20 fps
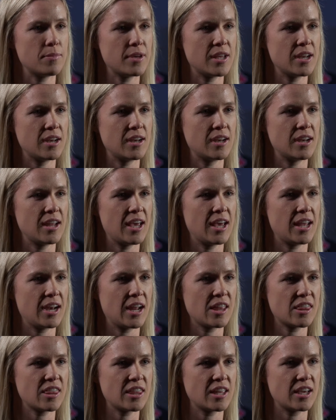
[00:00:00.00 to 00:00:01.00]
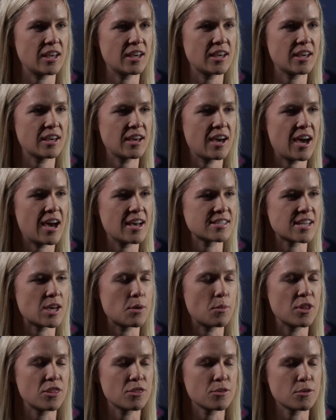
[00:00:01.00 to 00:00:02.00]
And I think as I
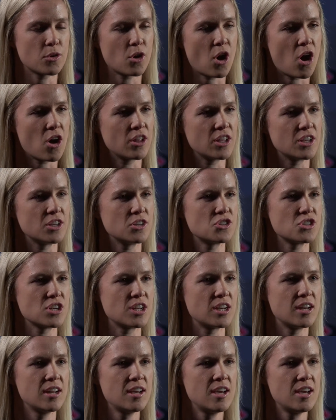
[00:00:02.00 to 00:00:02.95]
went through college and